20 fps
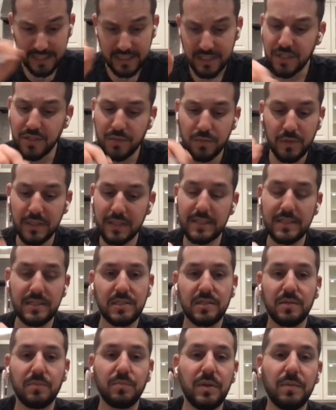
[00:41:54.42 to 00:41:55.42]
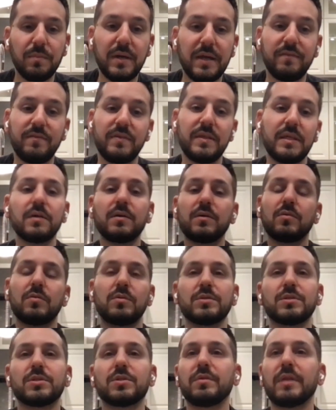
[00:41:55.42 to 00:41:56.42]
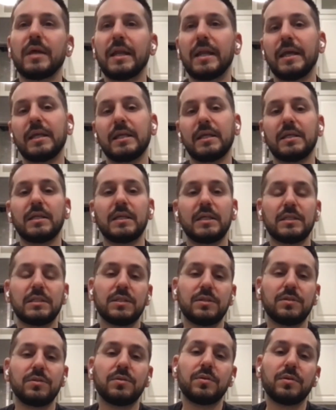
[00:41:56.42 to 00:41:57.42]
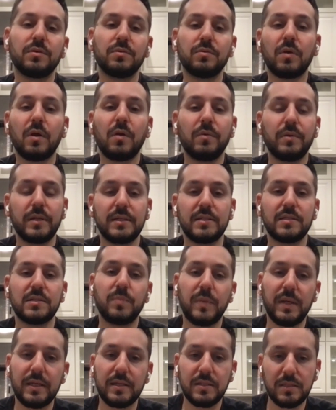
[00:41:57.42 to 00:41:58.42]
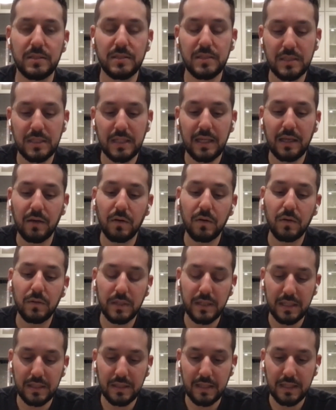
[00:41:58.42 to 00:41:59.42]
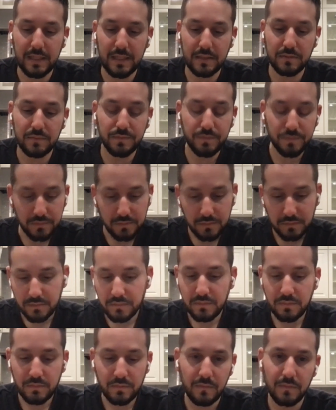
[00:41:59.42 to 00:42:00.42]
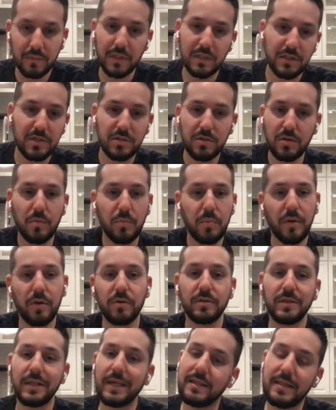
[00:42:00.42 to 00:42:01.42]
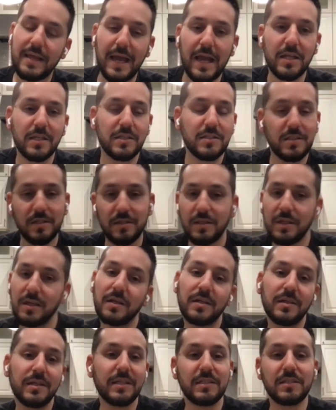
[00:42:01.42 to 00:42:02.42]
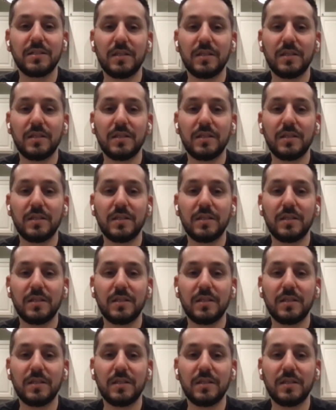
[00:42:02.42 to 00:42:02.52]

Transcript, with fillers: I just want this to be my vehicle so that I can continue to grow and expand and scale and then, you know, parlay that into the